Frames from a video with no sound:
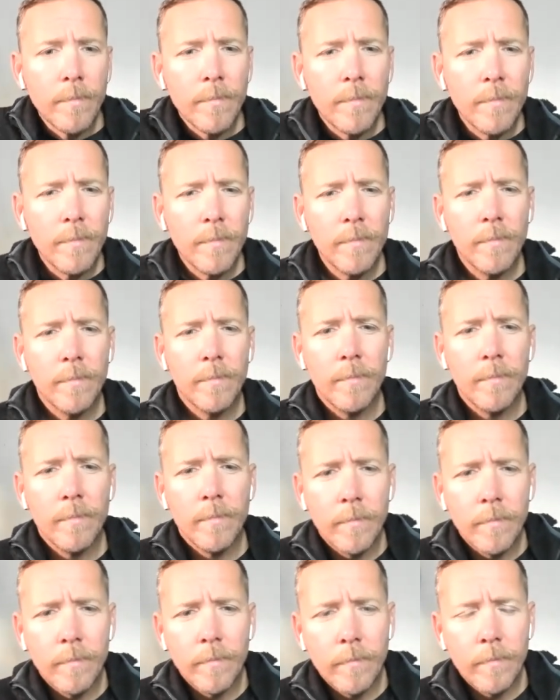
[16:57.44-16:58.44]

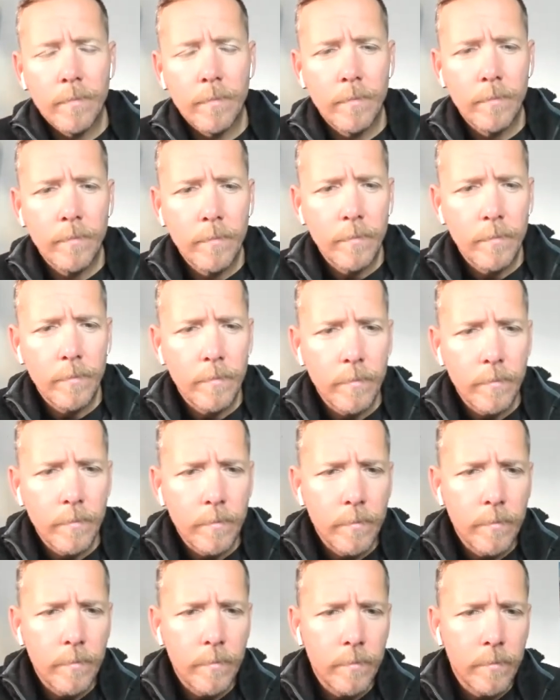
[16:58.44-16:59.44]

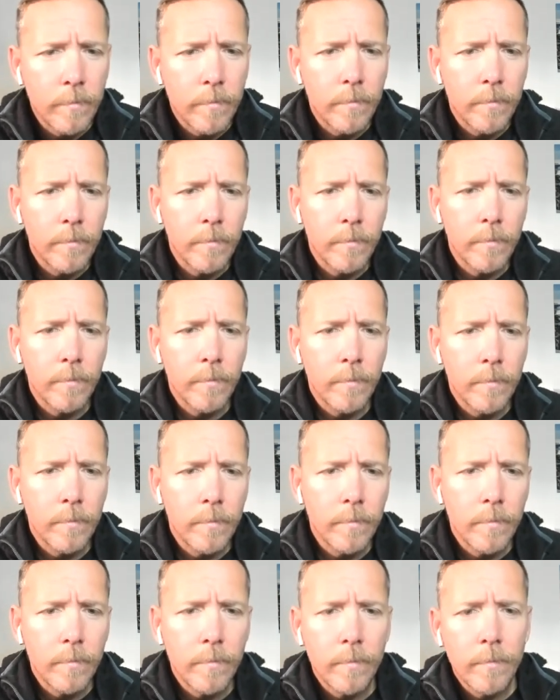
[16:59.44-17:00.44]

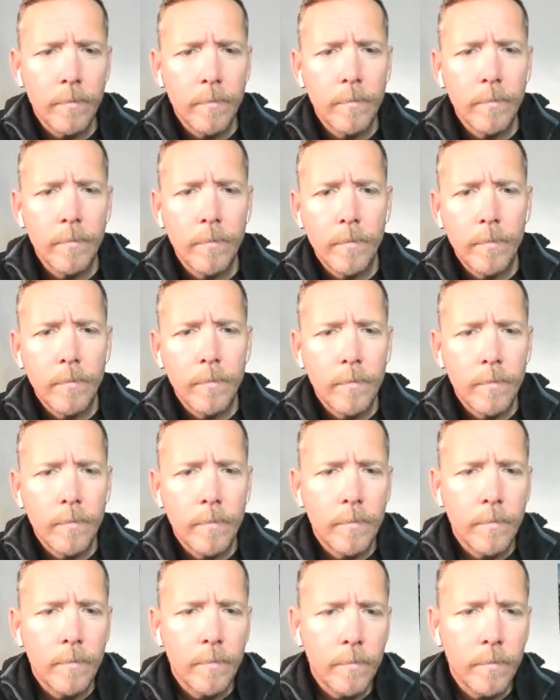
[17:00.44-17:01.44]

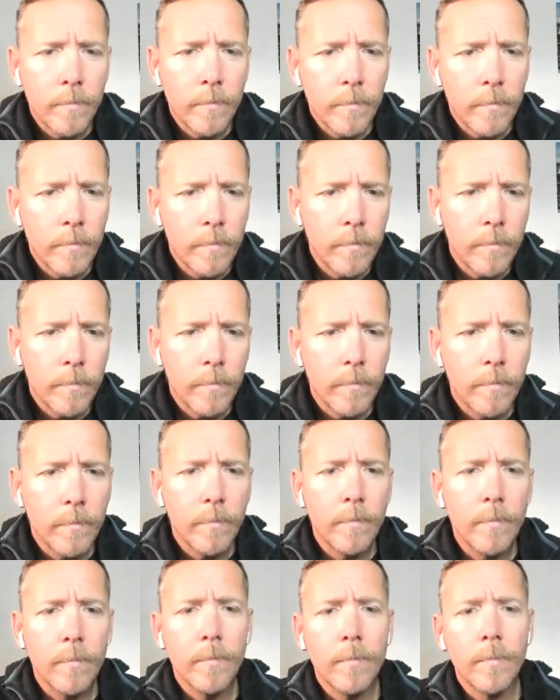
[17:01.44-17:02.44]

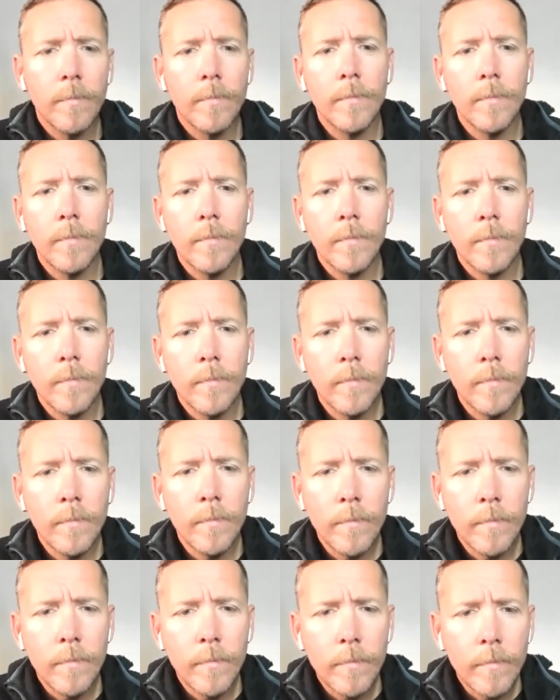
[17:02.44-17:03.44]

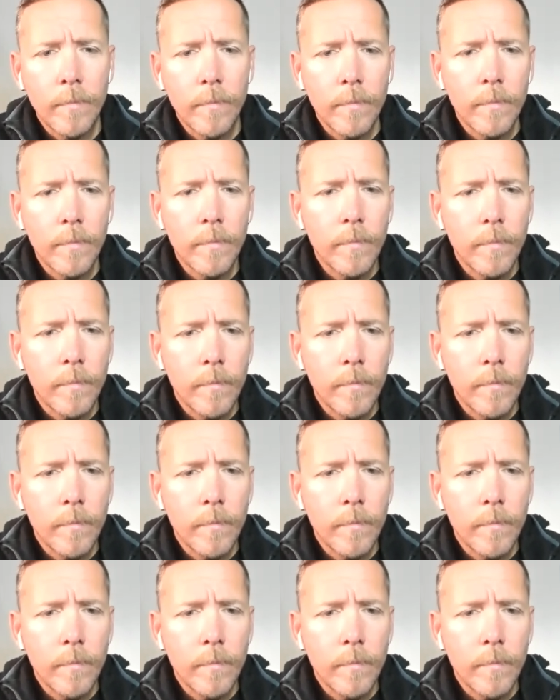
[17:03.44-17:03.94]
This person isn't speaking.